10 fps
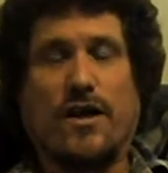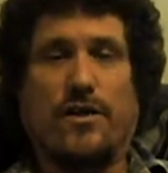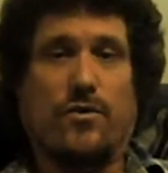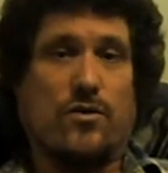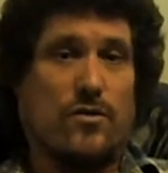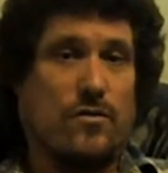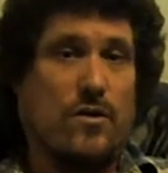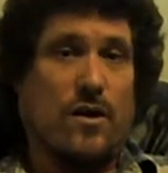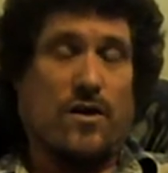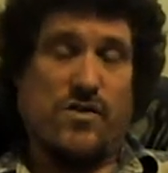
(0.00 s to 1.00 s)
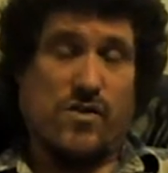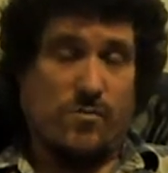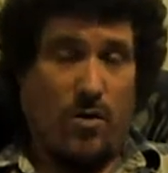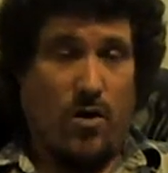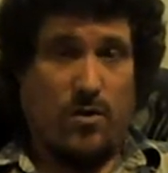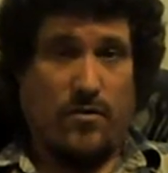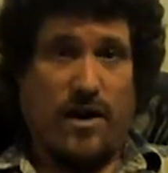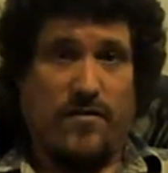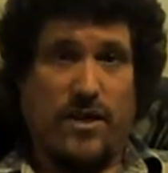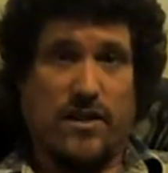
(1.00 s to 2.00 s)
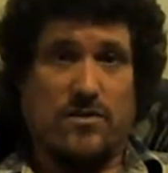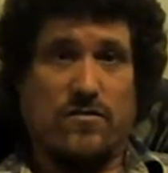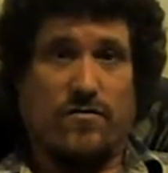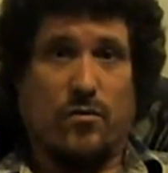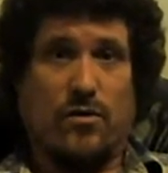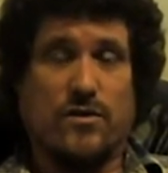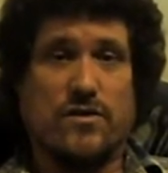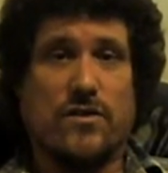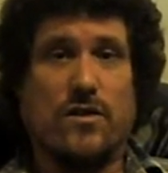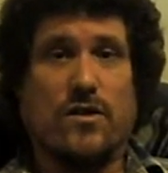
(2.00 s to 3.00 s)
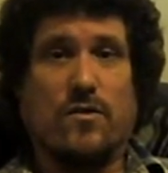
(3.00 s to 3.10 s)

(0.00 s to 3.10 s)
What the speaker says: either a small gravitational force,